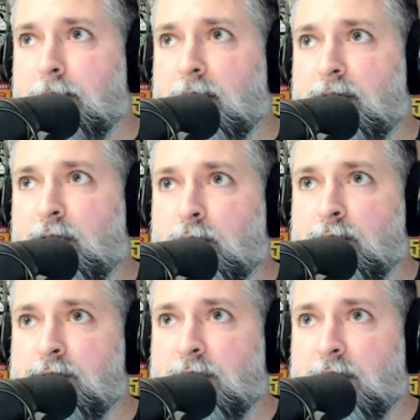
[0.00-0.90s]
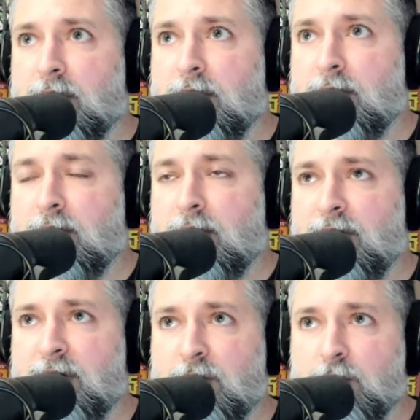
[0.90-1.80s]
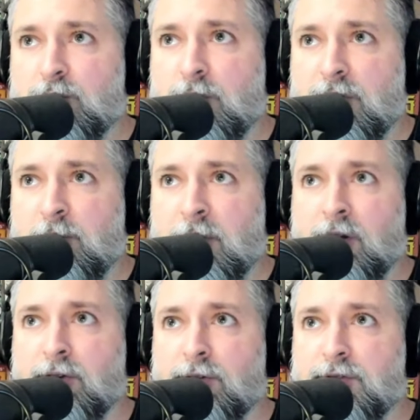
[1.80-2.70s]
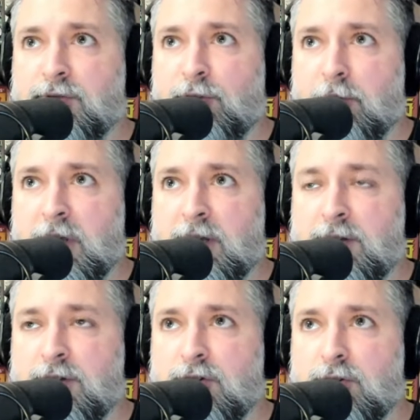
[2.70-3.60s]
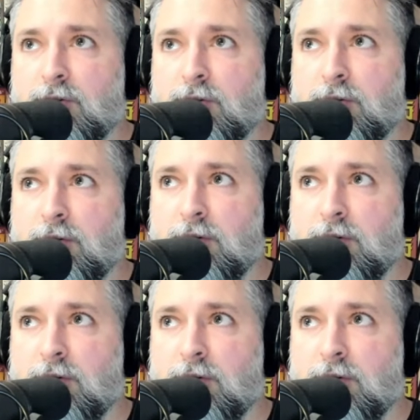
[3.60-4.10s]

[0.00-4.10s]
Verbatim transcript: Those, I think those were the pillars for me to